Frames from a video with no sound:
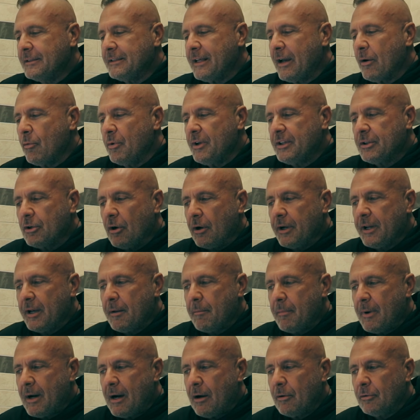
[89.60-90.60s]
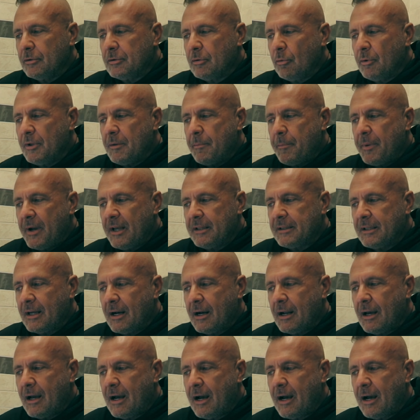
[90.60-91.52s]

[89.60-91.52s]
Then we're talking about with Petar